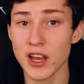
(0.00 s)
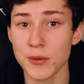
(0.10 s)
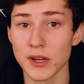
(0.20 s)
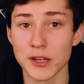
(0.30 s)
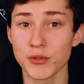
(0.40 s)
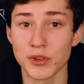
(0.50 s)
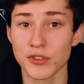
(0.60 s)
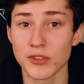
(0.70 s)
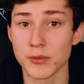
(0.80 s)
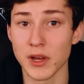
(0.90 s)
that one if you want to
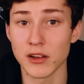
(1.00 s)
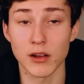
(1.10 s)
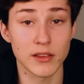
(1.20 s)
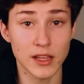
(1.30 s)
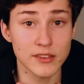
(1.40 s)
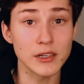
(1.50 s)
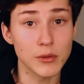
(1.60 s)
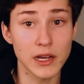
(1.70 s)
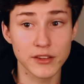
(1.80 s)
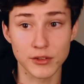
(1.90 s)
do it manually. That's how
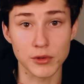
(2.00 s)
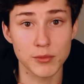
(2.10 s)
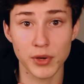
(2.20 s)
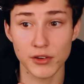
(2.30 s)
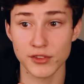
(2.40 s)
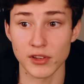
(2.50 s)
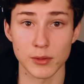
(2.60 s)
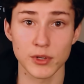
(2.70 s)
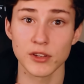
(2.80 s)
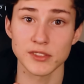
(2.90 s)
I do it personally,
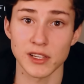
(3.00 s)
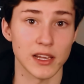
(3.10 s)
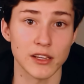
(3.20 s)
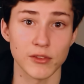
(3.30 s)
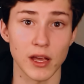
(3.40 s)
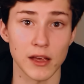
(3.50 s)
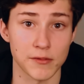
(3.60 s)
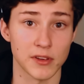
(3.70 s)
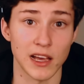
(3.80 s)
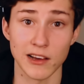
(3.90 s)
because I like to have
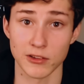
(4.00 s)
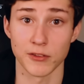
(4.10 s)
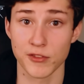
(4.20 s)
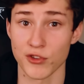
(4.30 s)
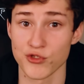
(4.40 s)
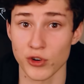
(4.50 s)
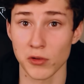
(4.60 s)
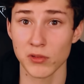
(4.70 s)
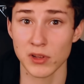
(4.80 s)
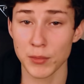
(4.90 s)
a lot of
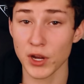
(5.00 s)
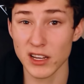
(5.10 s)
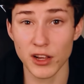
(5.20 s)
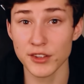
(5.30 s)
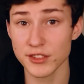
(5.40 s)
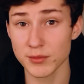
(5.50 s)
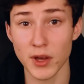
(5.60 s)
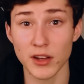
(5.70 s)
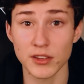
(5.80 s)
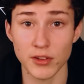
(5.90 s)
control, but it costs
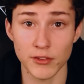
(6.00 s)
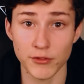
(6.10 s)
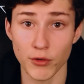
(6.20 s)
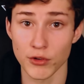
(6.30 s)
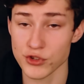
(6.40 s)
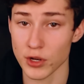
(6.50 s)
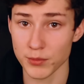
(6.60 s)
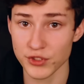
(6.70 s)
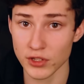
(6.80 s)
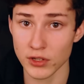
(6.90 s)
money to have Photoshop,
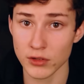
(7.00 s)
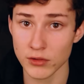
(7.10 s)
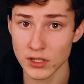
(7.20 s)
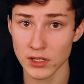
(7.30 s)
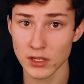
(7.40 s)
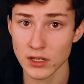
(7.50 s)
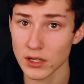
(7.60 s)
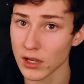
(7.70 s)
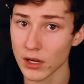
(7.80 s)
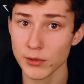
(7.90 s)
so
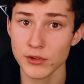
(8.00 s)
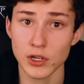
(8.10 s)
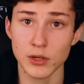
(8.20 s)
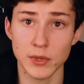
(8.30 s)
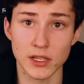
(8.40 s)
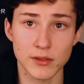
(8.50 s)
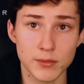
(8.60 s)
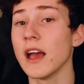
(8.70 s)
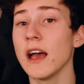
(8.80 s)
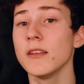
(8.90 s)
I wouldn't recommend it.
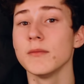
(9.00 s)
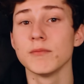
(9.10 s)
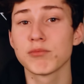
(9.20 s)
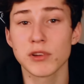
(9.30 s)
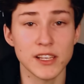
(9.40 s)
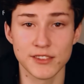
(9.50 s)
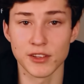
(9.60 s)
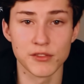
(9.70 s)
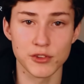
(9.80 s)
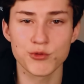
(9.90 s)
And please
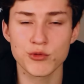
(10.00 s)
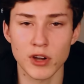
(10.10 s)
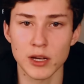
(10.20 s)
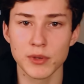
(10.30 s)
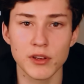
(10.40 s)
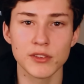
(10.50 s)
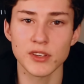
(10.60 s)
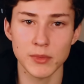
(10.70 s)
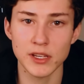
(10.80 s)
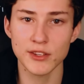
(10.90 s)
don't subscribe, because I
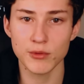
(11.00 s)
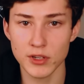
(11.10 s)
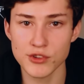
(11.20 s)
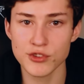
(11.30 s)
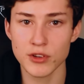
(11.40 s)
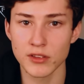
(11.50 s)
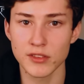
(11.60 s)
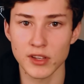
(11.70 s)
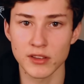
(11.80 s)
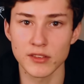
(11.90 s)
make Swedish
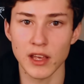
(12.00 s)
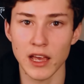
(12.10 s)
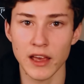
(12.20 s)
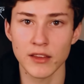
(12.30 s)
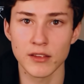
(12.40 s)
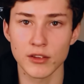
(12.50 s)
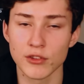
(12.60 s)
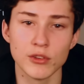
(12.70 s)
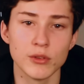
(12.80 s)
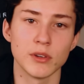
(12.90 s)
content and
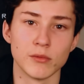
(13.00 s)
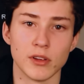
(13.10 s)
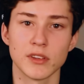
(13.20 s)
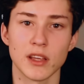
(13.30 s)
you wouldn't want